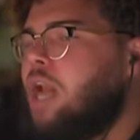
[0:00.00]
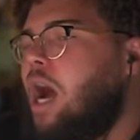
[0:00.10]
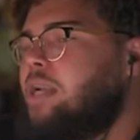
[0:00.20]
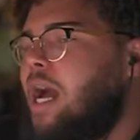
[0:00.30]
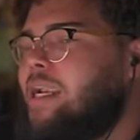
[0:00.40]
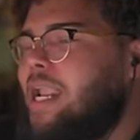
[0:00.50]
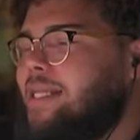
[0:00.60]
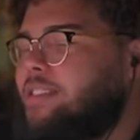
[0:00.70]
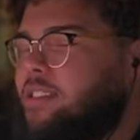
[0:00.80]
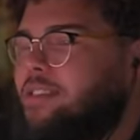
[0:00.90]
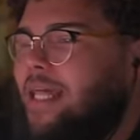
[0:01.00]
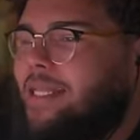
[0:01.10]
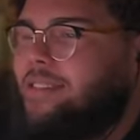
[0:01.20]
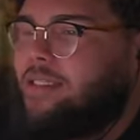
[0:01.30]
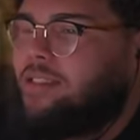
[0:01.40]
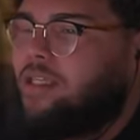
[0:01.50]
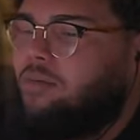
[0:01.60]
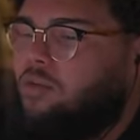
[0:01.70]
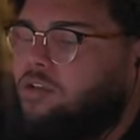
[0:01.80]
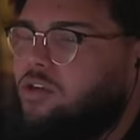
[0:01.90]
No, nah, nah, not like this. Not like this. Hey,
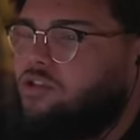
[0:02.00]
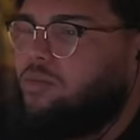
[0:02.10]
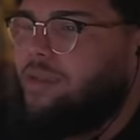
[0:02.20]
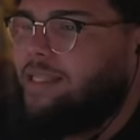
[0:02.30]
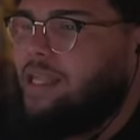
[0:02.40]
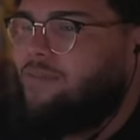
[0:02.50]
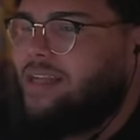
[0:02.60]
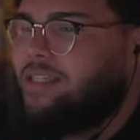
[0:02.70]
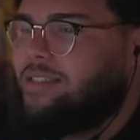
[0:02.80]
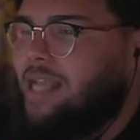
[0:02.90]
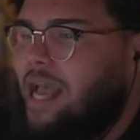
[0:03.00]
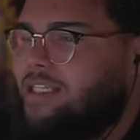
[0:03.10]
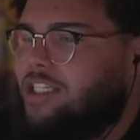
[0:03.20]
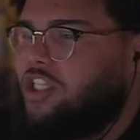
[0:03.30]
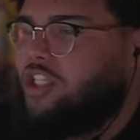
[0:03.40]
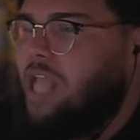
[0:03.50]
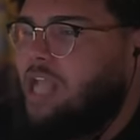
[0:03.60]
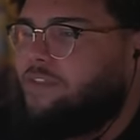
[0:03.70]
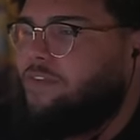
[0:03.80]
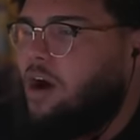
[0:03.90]
Come on, don't do me like that. Retrix, that's
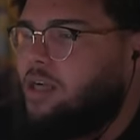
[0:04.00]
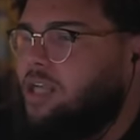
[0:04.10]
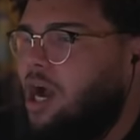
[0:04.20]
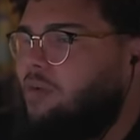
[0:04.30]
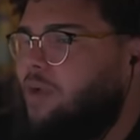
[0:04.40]
that's fucked up,